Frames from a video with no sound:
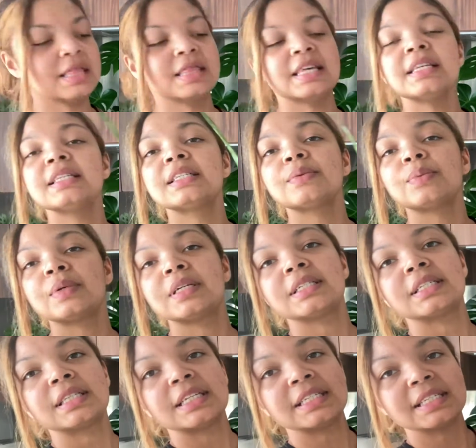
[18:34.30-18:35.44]
this was
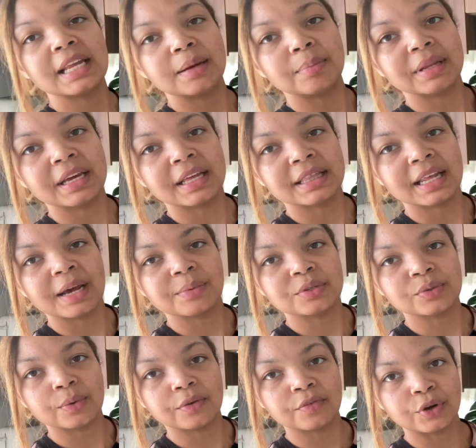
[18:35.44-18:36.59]
the snake plant that I was
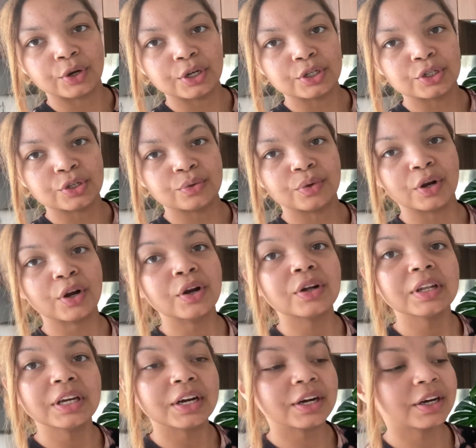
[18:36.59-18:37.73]
referring to
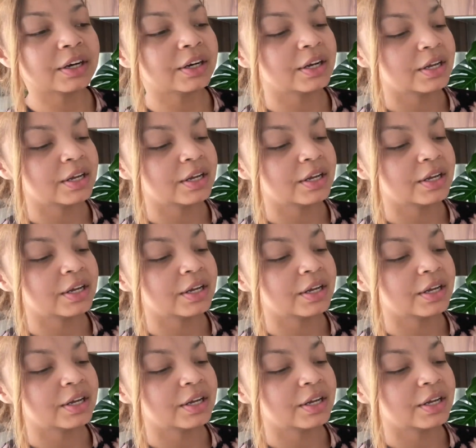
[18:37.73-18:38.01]
earlier.